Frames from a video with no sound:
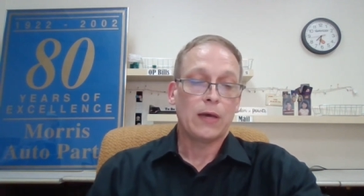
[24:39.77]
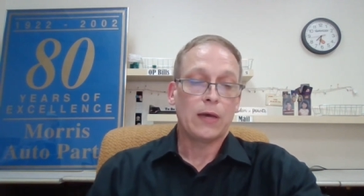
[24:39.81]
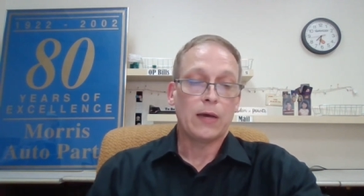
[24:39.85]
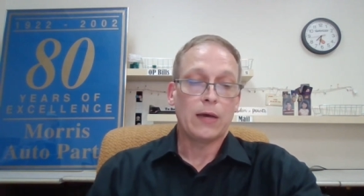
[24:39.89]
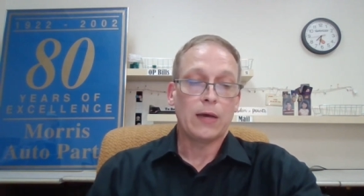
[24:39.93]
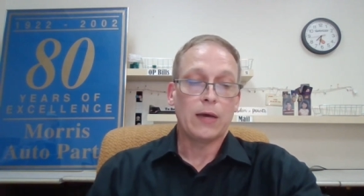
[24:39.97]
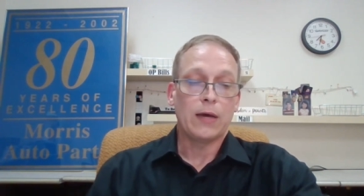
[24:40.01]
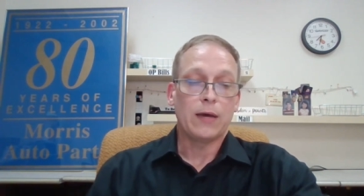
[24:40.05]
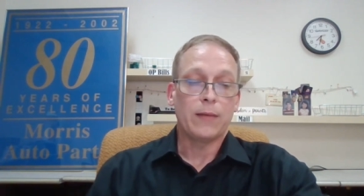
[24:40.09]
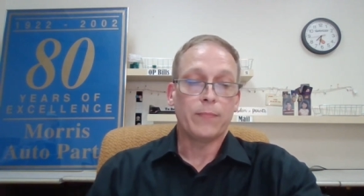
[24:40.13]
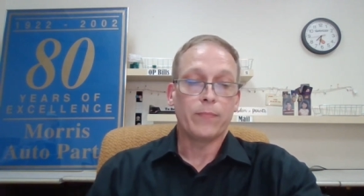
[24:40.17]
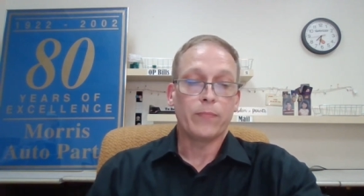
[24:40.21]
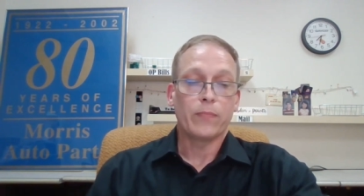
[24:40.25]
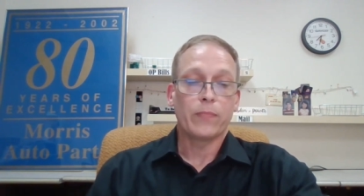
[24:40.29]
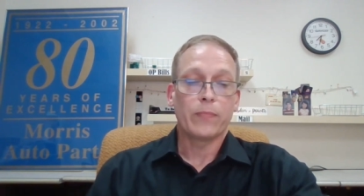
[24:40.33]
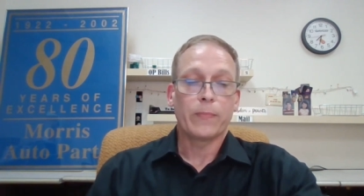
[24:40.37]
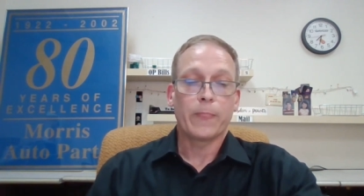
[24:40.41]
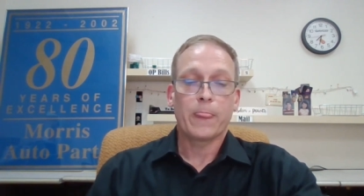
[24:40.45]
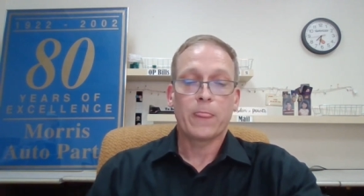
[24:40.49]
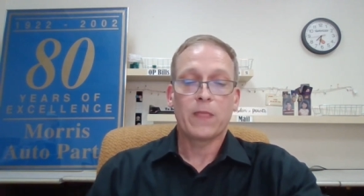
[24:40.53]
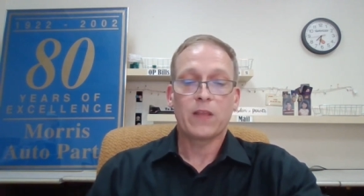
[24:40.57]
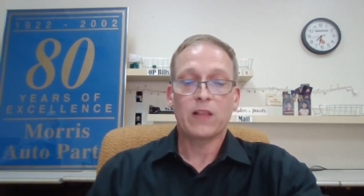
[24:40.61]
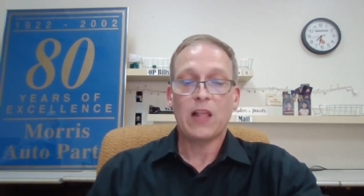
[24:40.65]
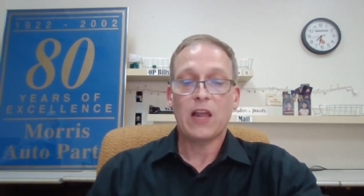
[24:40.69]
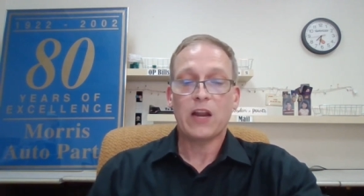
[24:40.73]
Um,
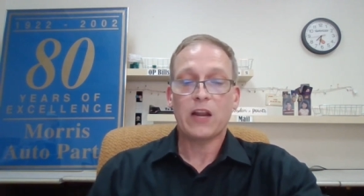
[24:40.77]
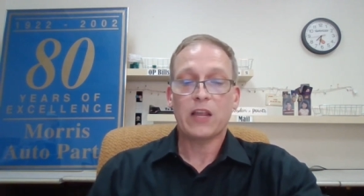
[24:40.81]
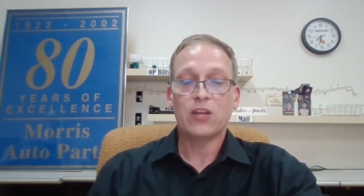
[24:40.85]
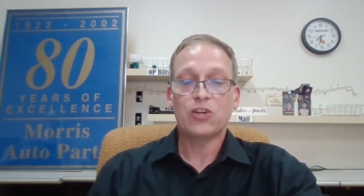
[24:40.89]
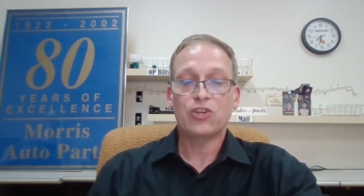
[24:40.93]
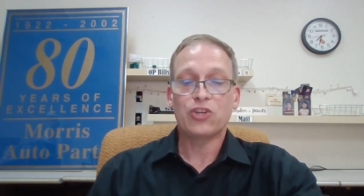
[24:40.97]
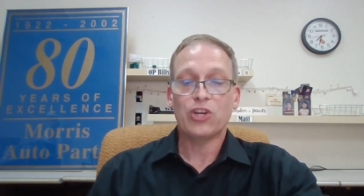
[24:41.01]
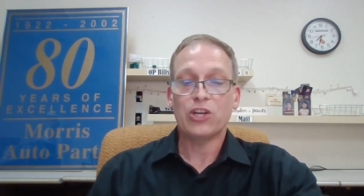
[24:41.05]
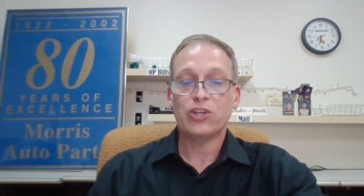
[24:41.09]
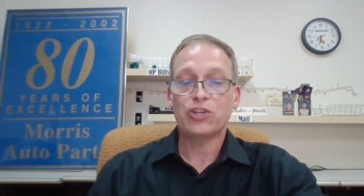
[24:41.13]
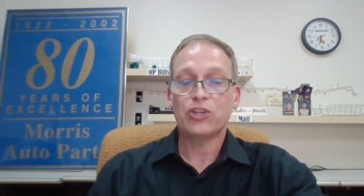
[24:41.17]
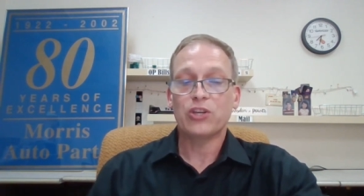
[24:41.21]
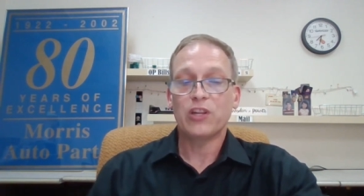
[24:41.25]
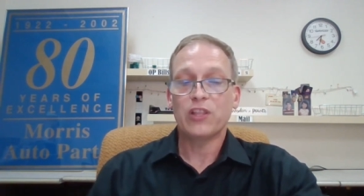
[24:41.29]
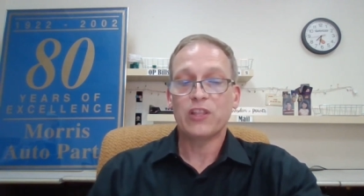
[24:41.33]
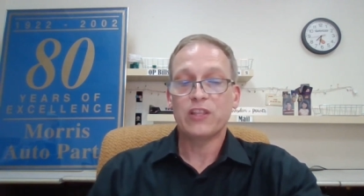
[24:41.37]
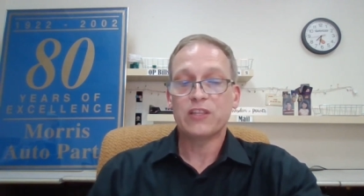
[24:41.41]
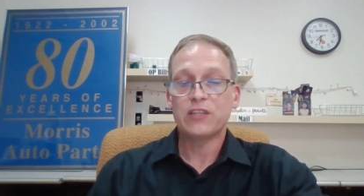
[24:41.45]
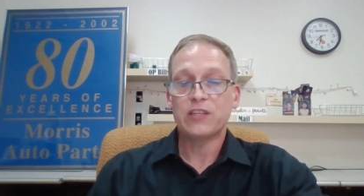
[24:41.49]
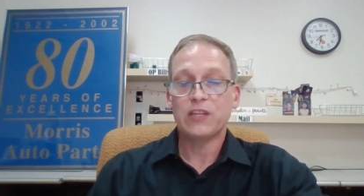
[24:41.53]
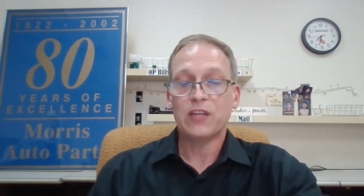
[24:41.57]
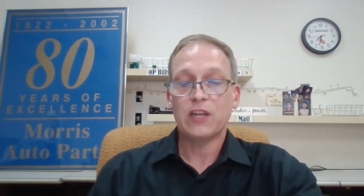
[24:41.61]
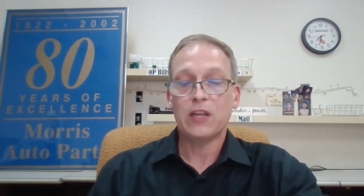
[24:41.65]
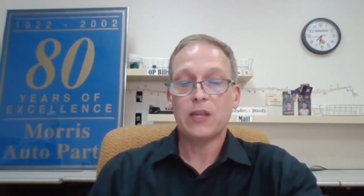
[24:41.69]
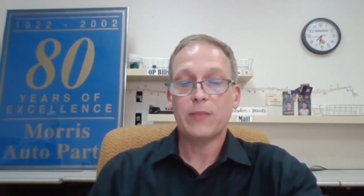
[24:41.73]
a lot of congestion in
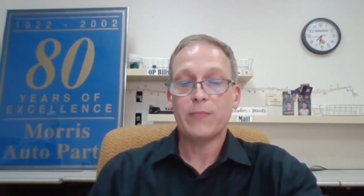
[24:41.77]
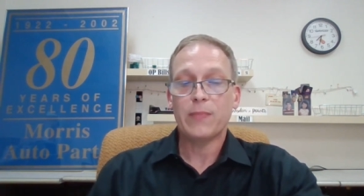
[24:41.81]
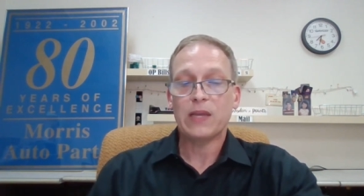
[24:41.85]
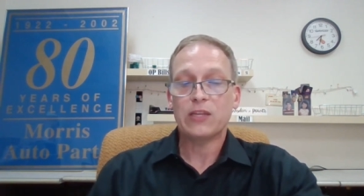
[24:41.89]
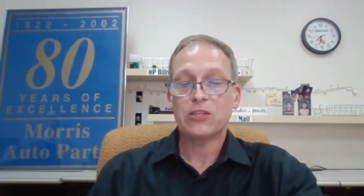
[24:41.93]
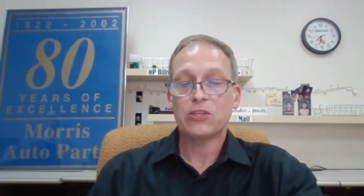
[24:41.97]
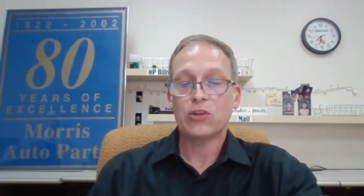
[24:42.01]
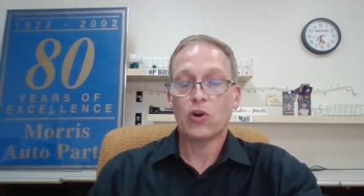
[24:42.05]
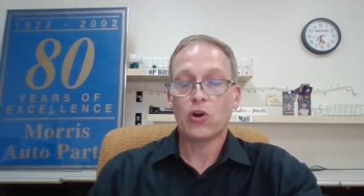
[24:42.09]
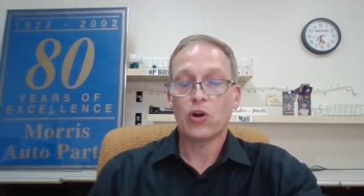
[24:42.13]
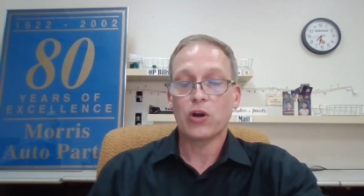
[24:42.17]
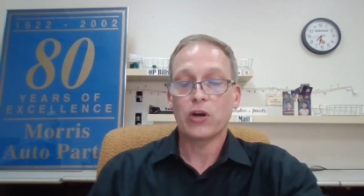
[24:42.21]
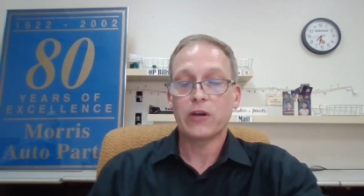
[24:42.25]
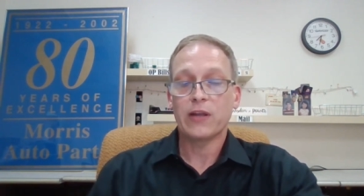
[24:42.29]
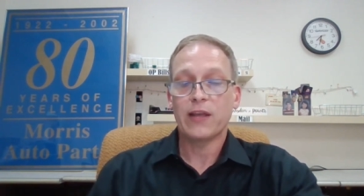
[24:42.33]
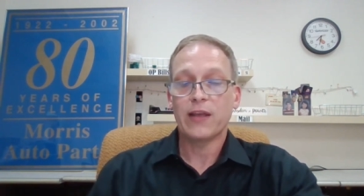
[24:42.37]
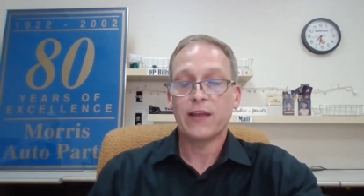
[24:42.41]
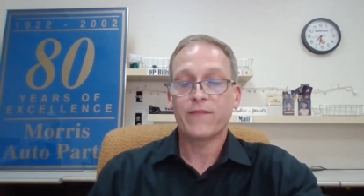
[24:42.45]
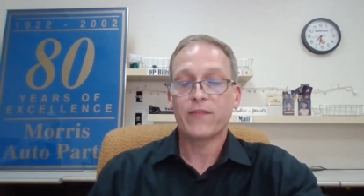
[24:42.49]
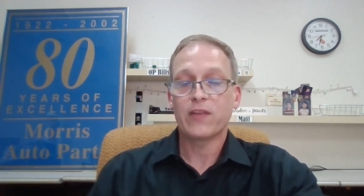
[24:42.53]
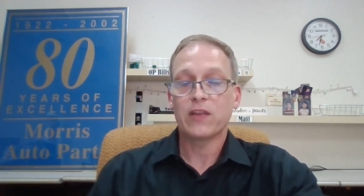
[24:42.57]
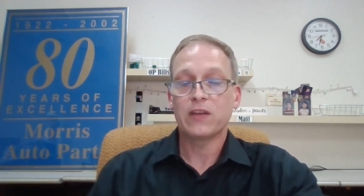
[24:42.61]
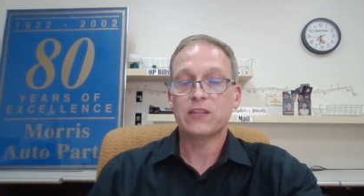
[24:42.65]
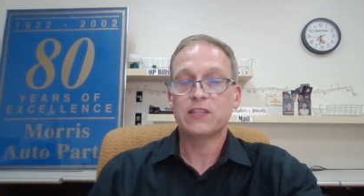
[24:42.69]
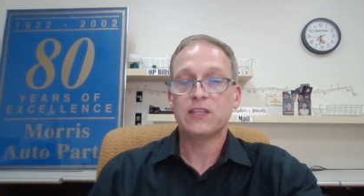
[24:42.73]
the city makes it hard to
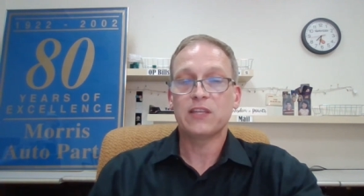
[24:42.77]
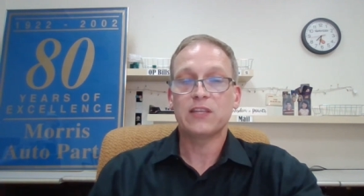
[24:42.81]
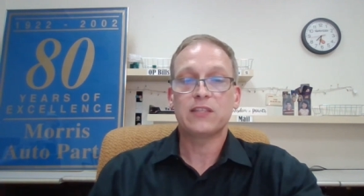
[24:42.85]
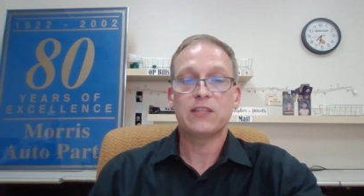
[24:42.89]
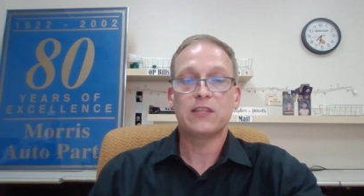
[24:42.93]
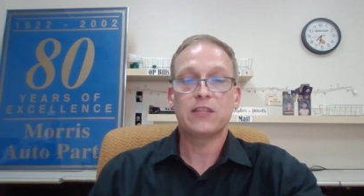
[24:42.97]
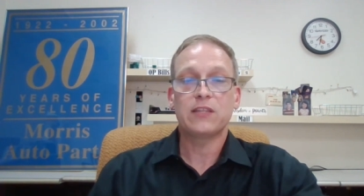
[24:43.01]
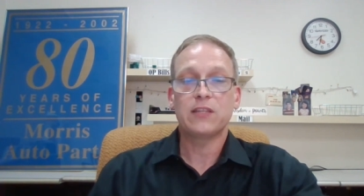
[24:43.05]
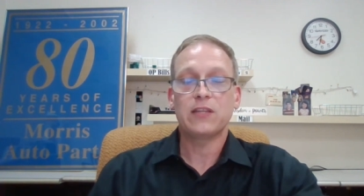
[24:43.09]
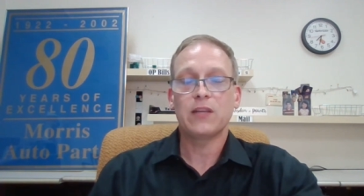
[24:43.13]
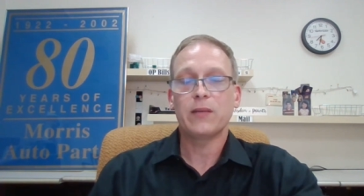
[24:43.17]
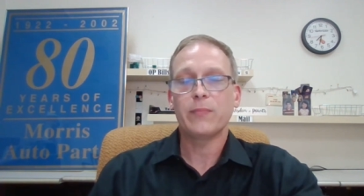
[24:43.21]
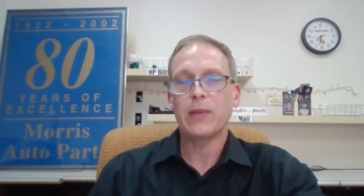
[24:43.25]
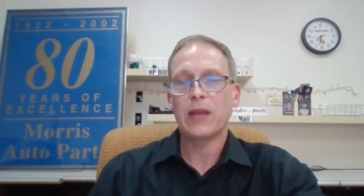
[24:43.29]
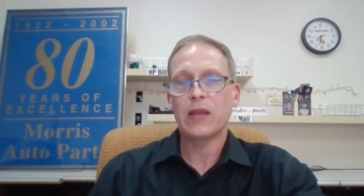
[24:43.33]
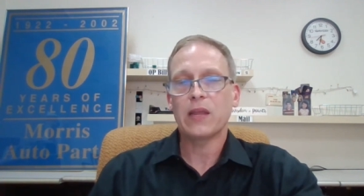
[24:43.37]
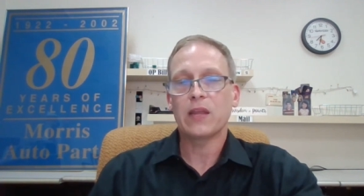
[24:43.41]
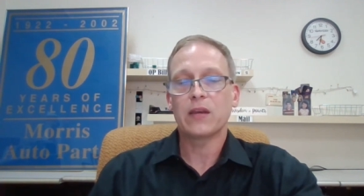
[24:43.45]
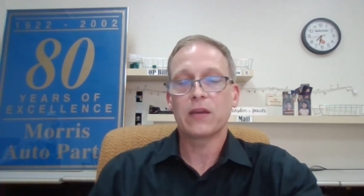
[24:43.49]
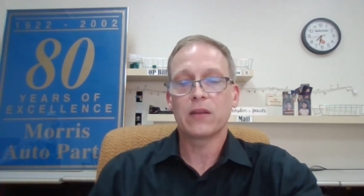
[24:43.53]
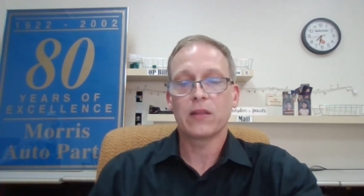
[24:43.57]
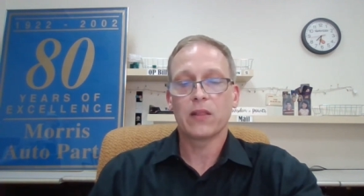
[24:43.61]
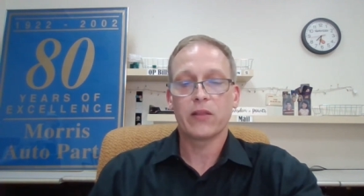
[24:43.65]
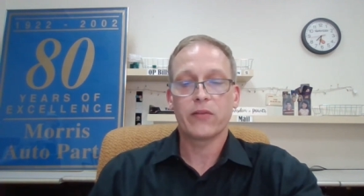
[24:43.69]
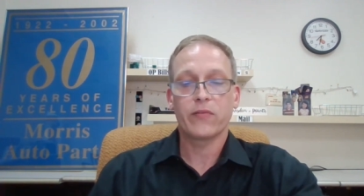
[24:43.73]
have consistency in
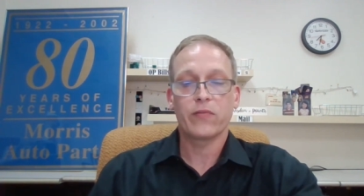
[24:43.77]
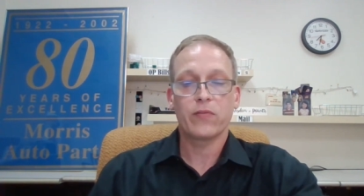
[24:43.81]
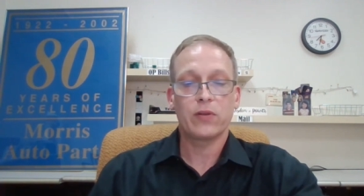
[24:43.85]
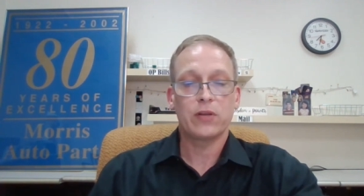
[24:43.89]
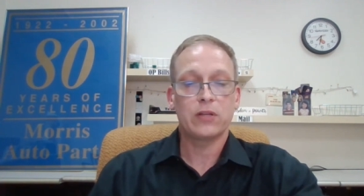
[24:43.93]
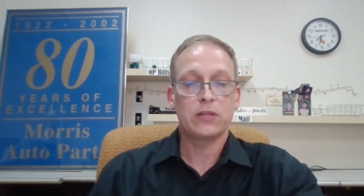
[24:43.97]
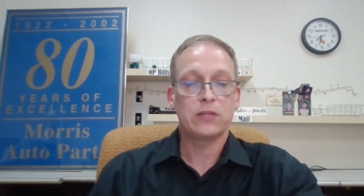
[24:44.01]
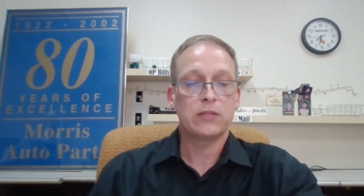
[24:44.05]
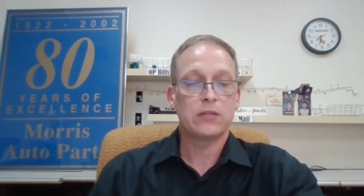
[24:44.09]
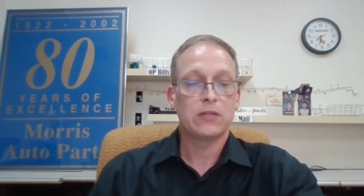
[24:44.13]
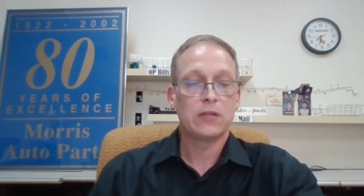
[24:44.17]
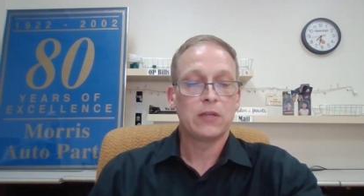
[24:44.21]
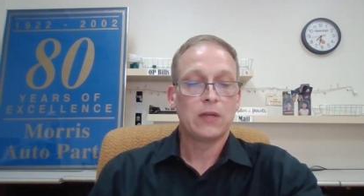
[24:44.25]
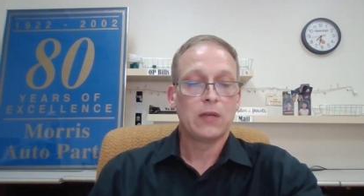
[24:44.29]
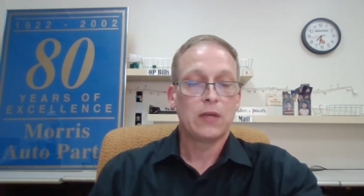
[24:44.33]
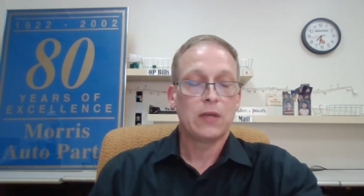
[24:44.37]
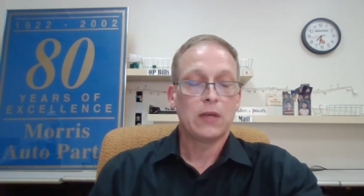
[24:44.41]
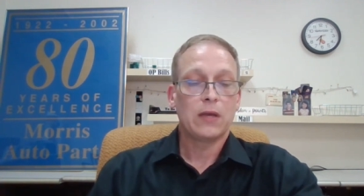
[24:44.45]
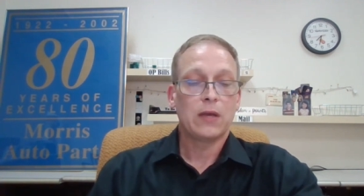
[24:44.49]
making deliveries.